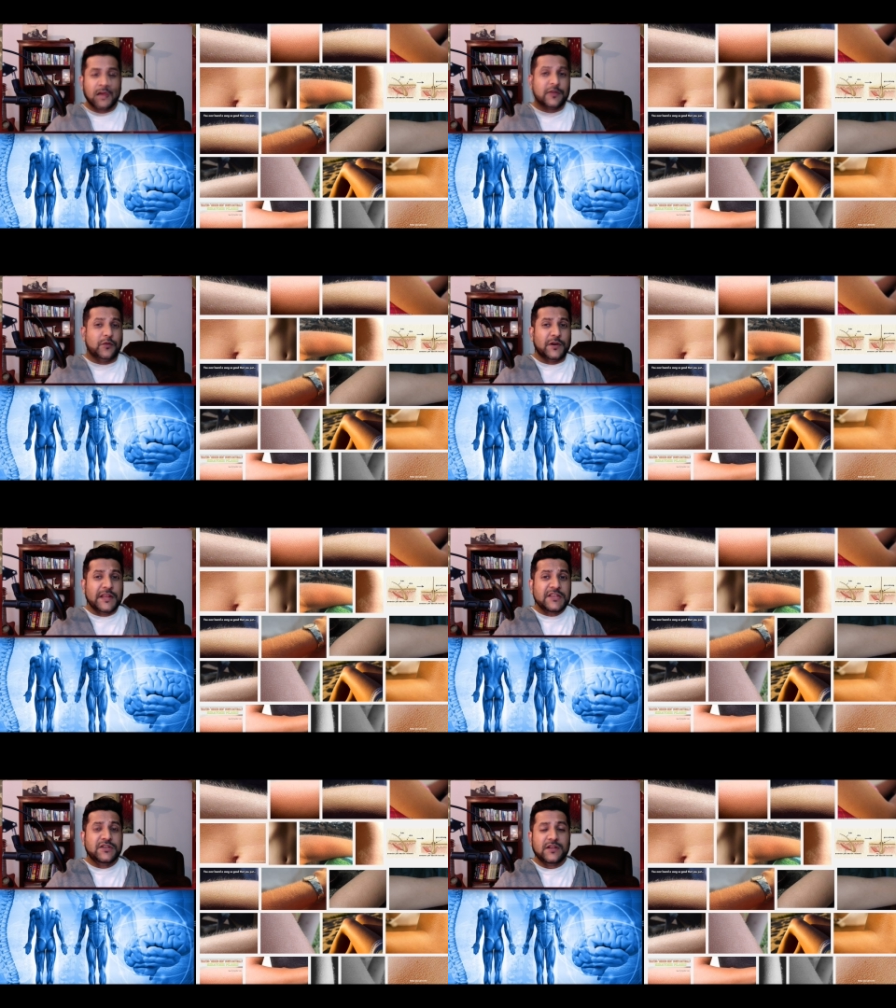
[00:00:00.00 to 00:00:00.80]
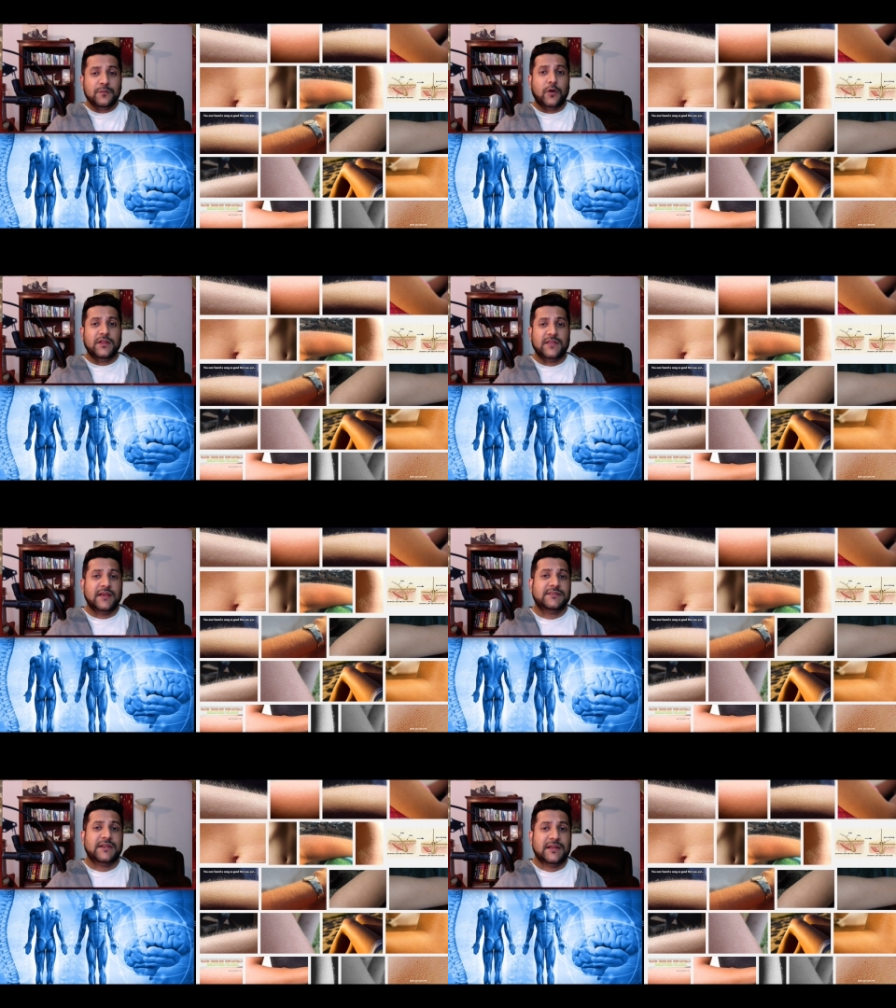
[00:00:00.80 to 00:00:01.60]
Now, the danger that body
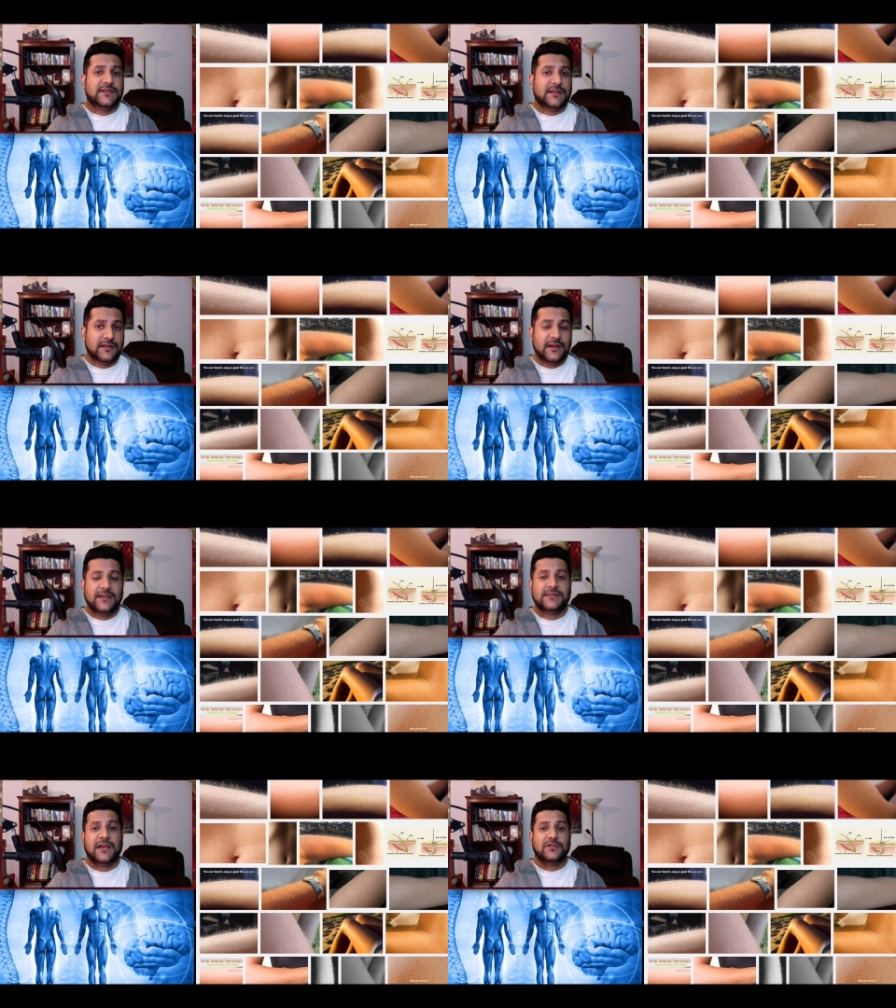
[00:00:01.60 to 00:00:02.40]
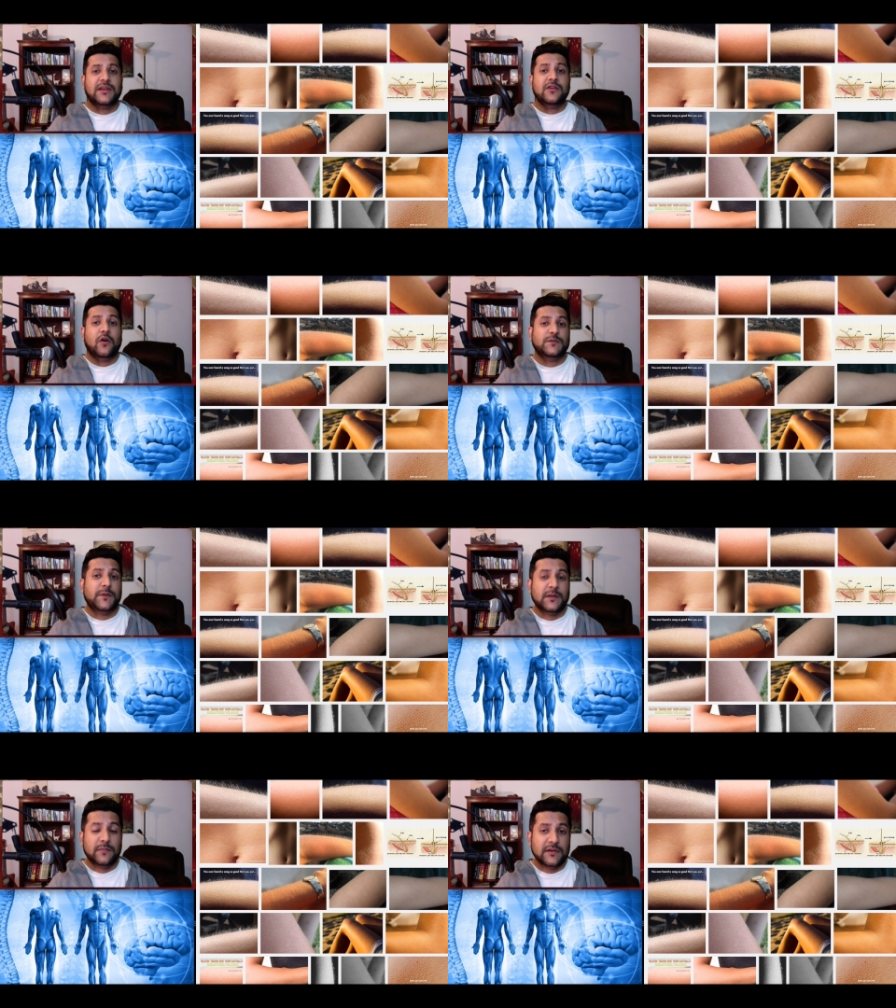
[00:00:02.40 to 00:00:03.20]
thinks it is in is actually
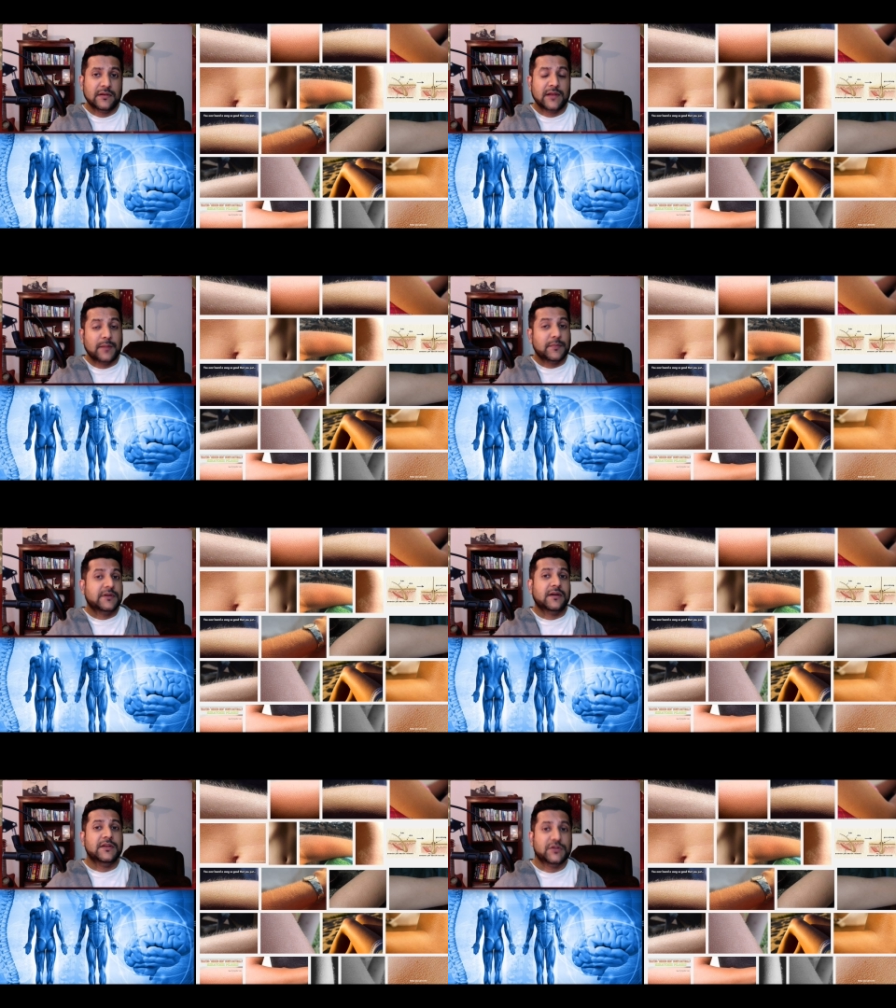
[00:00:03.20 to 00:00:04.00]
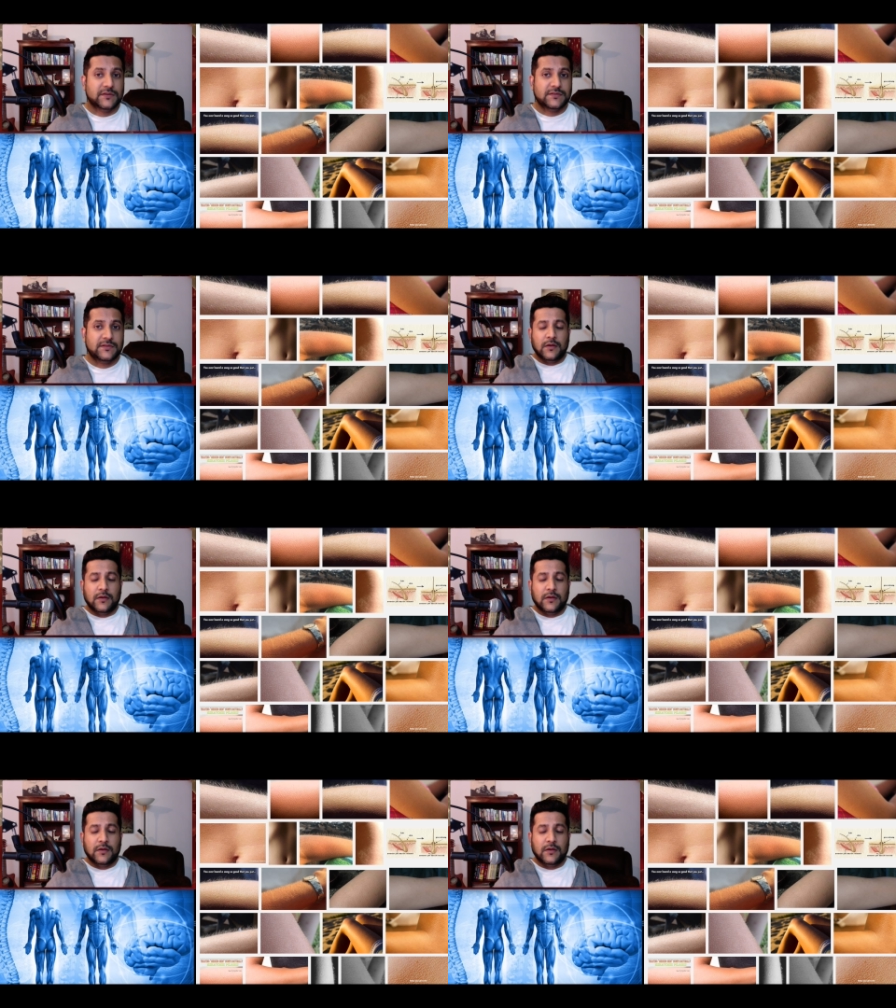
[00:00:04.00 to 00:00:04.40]
inhospitable climate conditions.